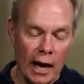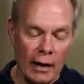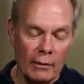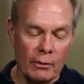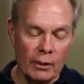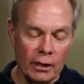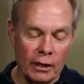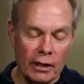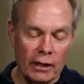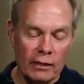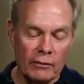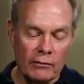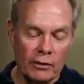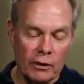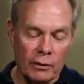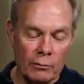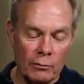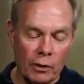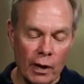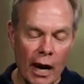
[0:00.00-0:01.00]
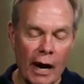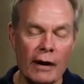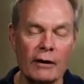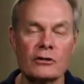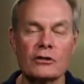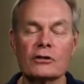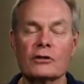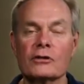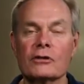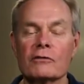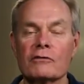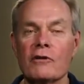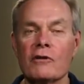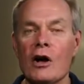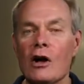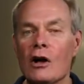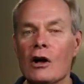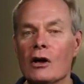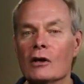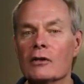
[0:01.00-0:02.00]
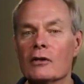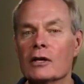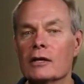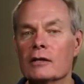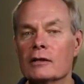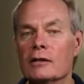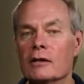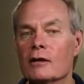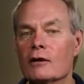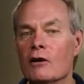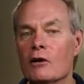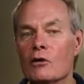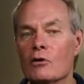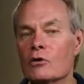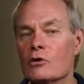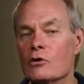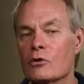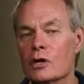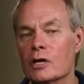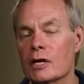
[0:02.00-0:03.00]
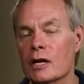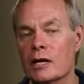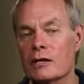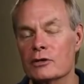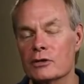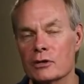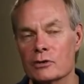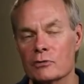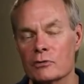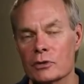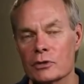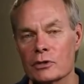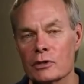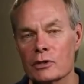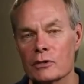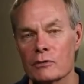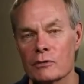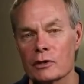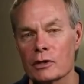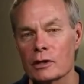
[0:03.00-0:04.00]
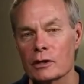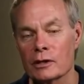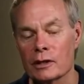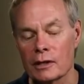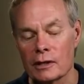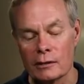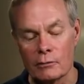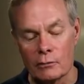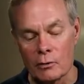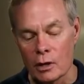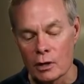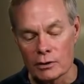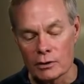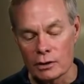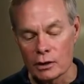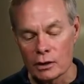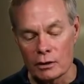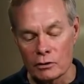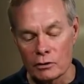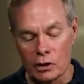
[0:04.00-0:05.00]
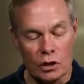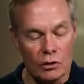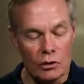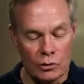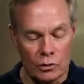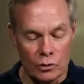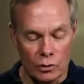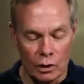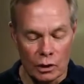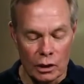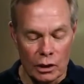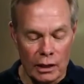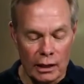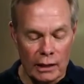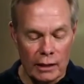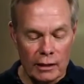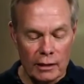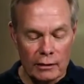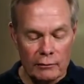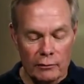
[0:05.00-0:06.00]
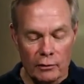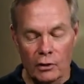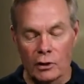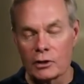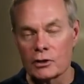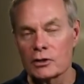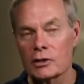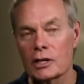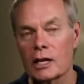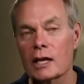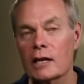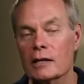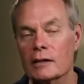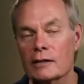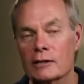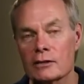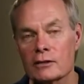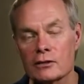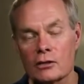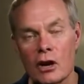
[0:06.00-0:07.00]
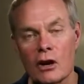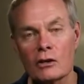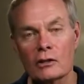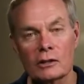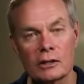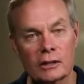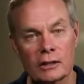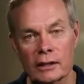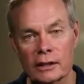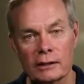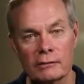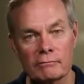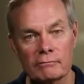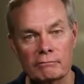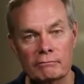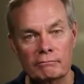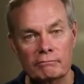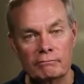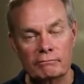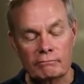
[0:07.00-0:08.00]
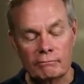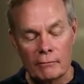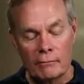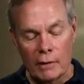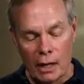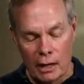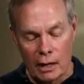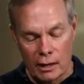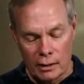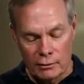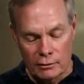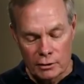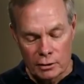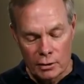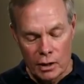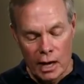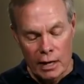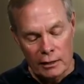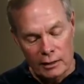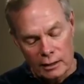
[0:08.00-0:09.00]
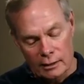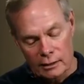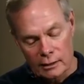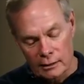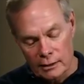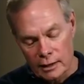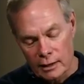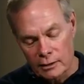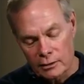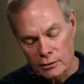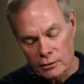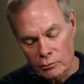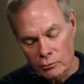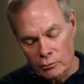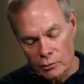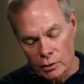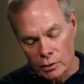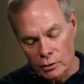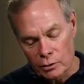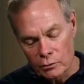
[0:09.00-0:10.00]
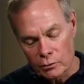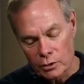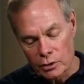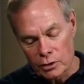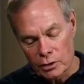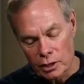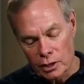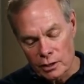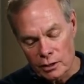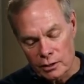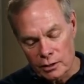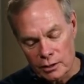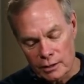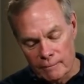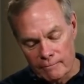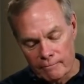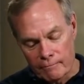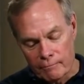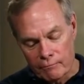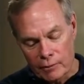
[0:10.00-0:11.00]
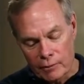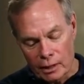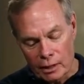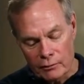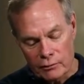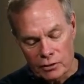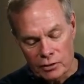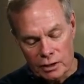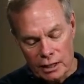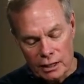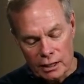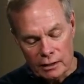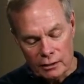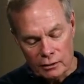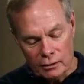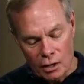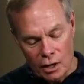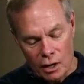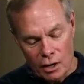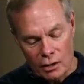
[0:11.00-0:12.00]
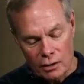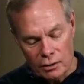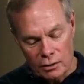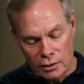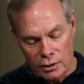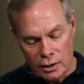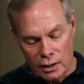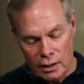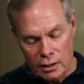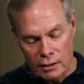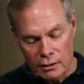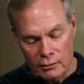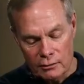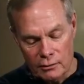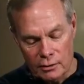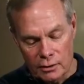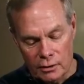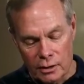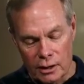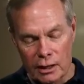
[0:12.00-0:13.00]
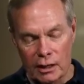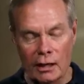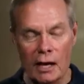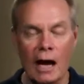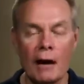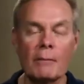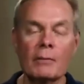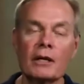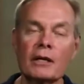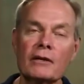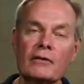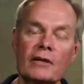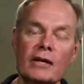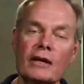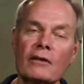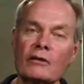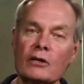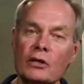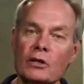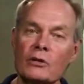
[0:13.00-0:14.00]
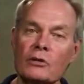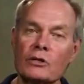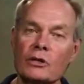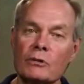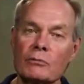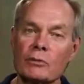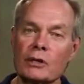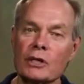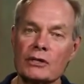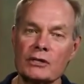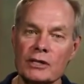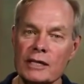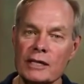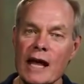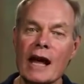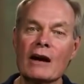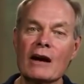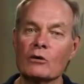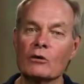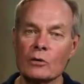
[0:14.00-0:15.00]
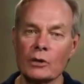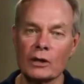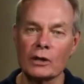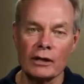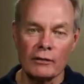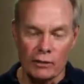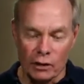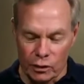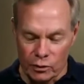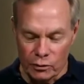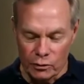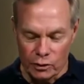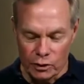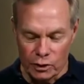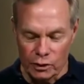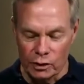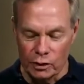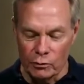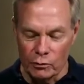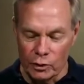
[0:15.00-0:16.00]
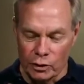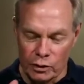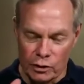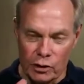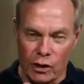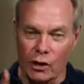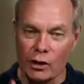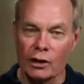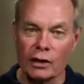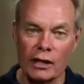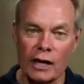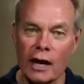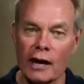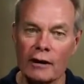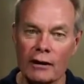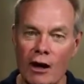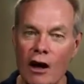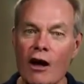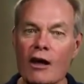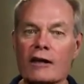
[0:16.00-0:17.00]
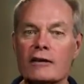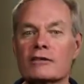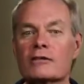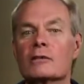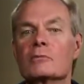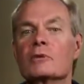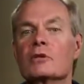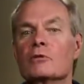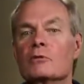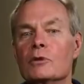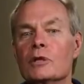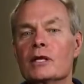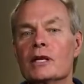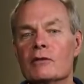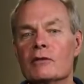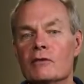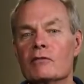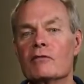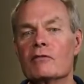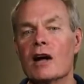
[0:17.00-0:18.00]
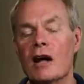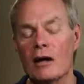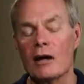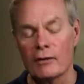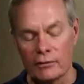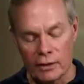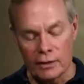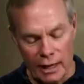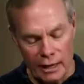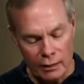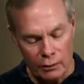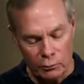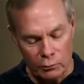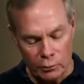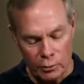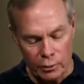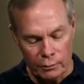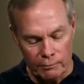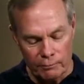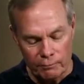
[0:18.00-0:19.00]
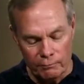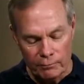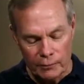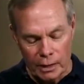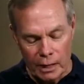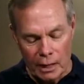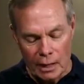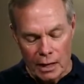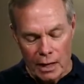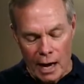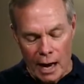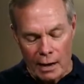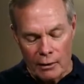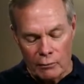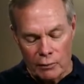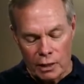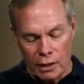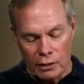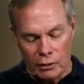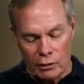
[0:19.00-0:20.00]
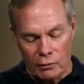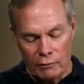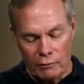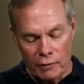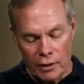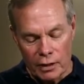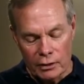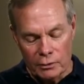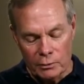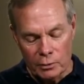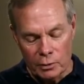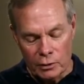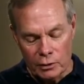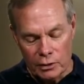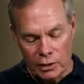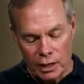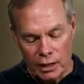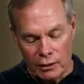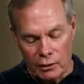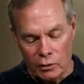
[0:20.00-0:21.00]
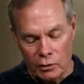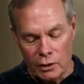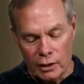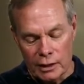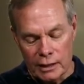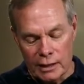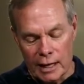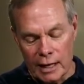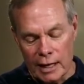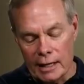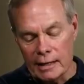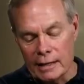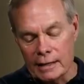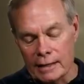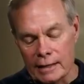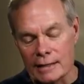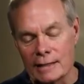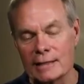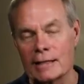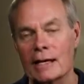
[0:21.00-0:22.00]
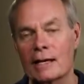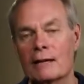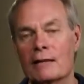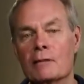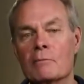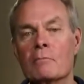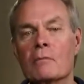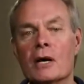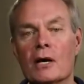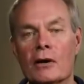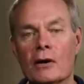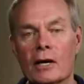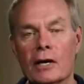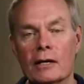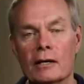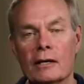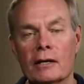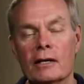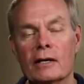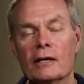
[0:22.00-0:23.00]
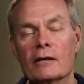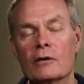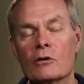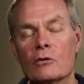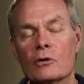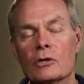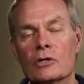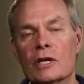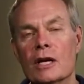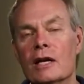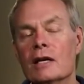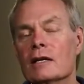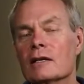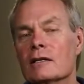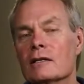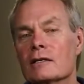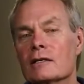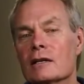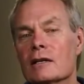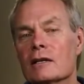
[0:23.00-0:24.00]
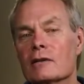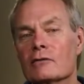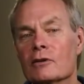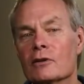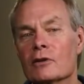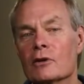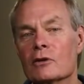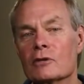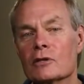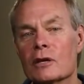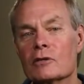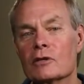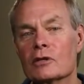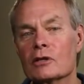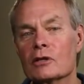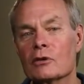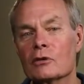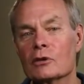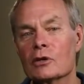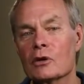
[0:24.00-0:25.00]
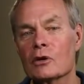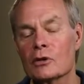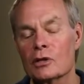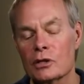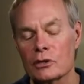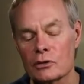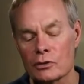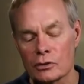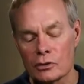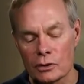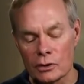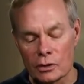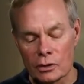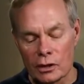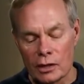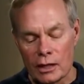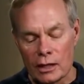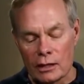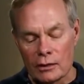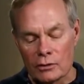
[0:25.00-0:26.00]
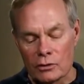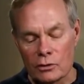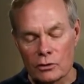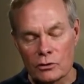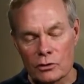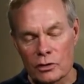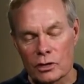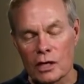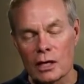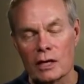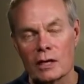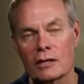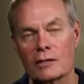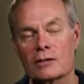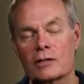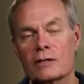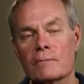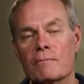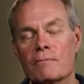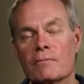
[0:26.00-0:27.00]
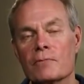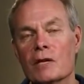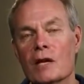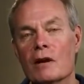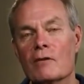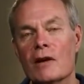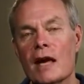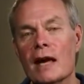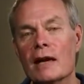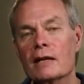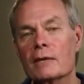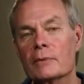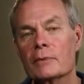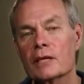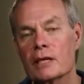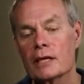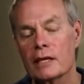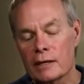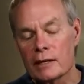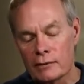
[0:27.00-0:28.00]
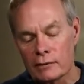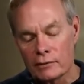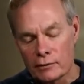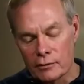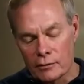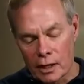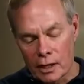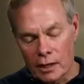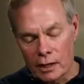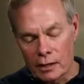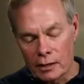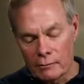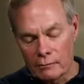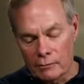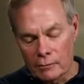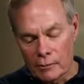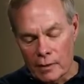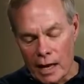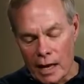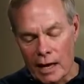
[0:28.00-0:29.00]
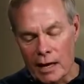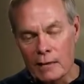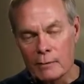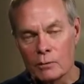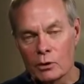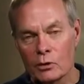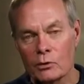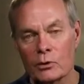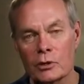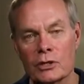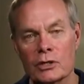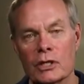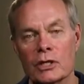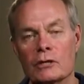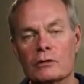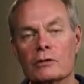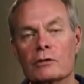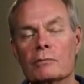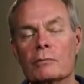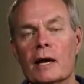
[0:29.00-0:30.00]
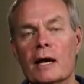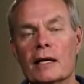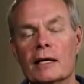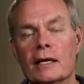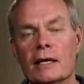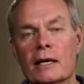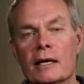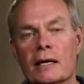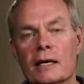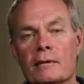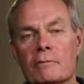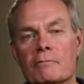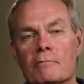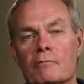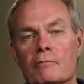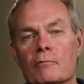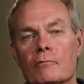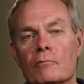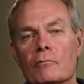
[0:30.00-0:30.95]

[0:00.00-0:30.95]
I believe that prior to the fall, that the whole creation was different and that it wasn't unusual for a snake to talk to them. So I think that that's one of the results of sin caused I believe in evolution, but it's downward evolution, that we started out awesome and we have evolved downward. Irene on Facebook said, who did Cain and Seth marry? Of course, Cain and Seth, for those of you who don't know, these are the two sons of Adam and Eve. Abel was killed by Cain.